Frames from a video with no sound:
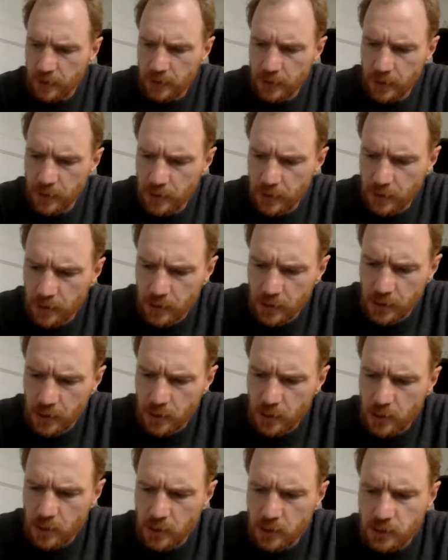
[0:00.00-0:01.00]
Uh,
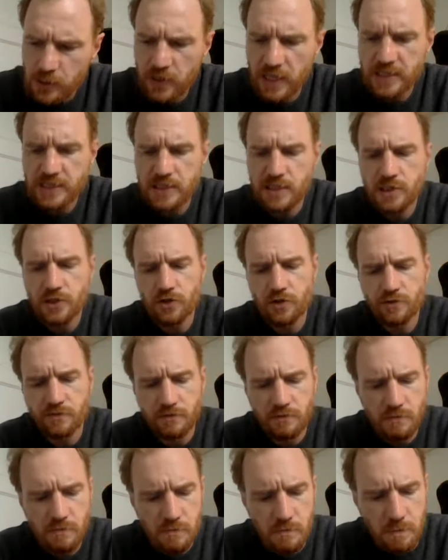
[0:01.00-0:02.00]
so that's the sort
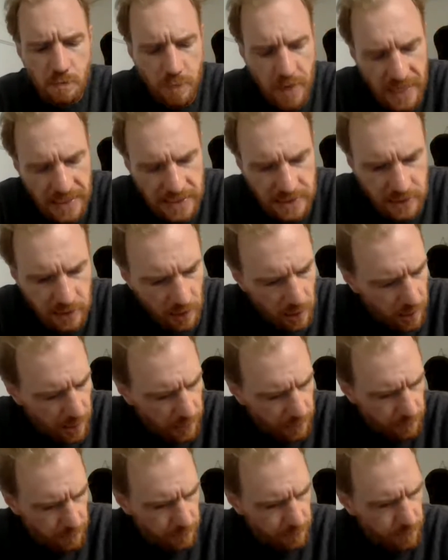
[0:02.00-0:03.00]
of
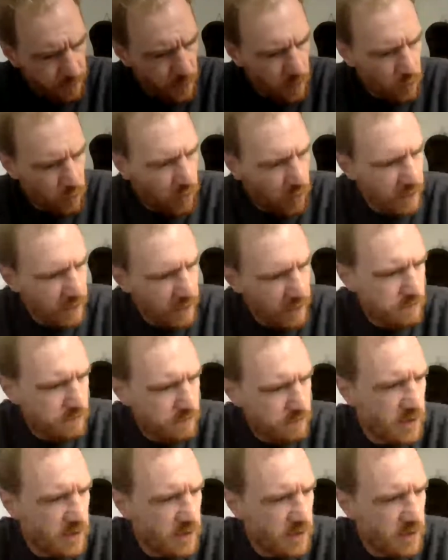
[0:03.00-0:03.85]
baseline, right?